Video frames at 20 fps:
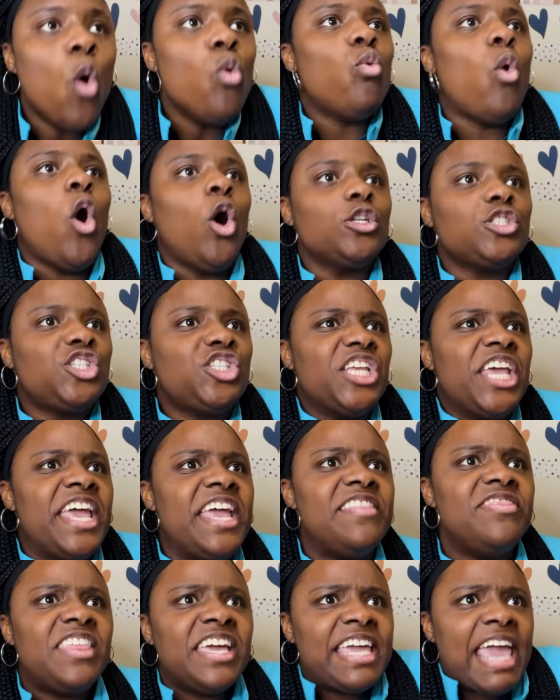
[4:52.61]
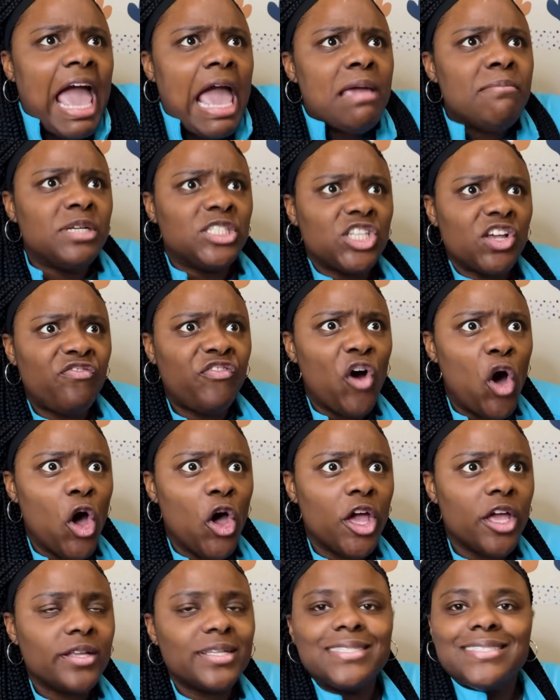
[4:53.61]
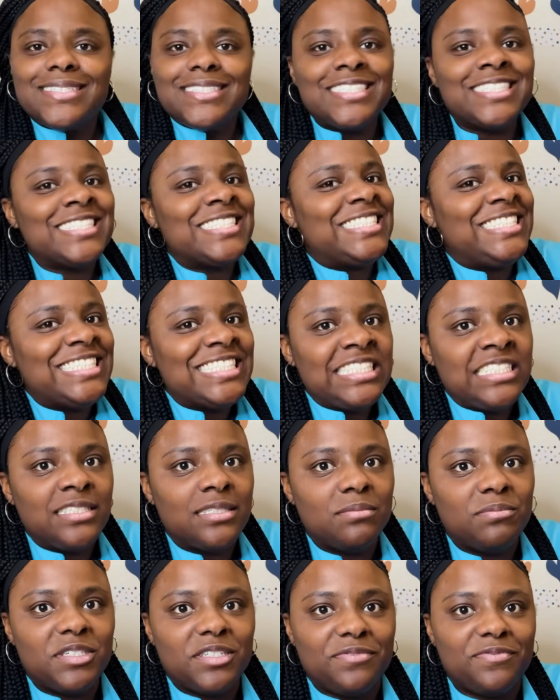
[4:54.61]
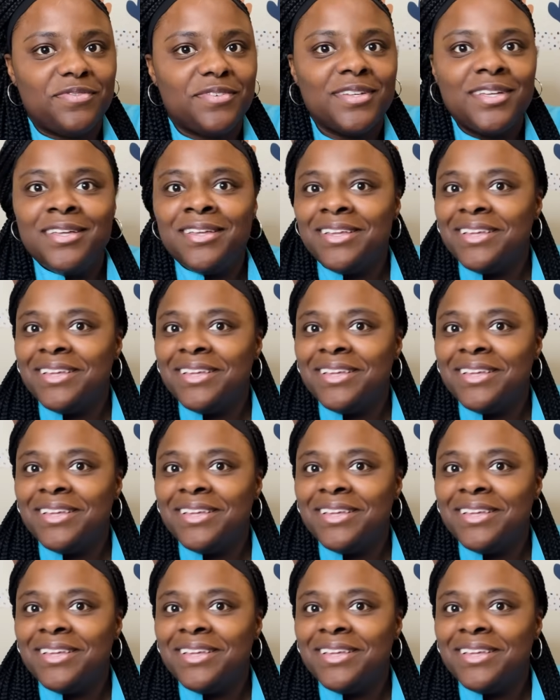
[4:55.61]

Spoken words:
Watson, the game is afoot. Girl, get out of my...